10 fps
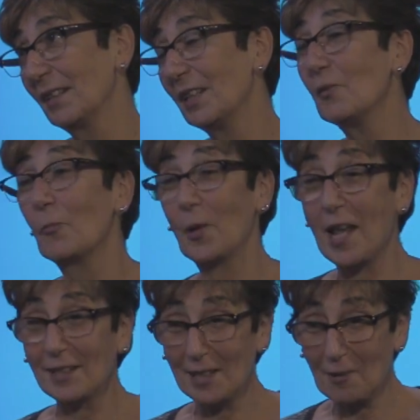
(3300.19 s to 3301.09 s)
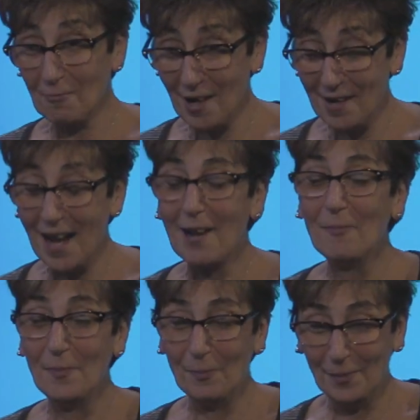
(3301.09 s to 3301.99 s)
And when I say run, I
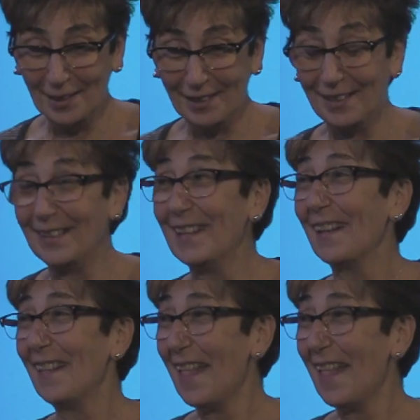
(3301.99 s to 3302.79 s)
mean